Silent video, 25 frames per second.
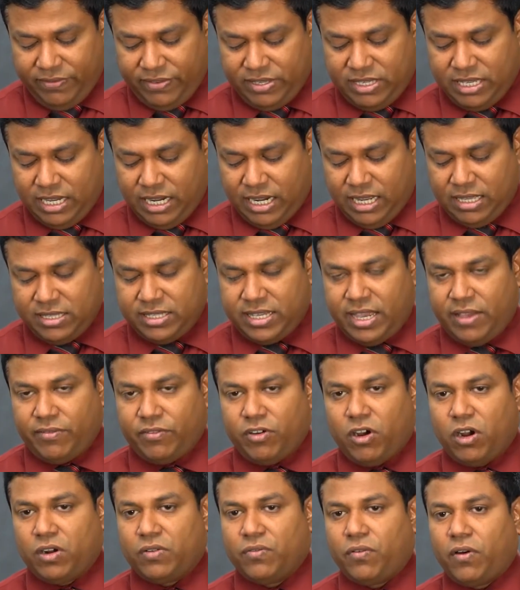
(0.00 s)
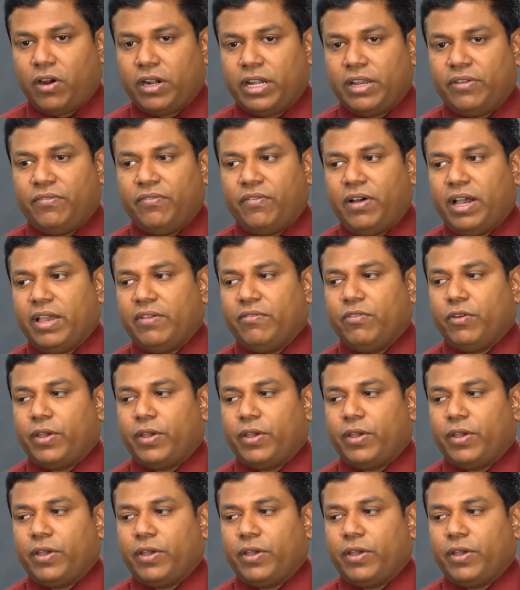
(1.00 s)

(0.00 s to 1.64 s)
seconds I have got, 45.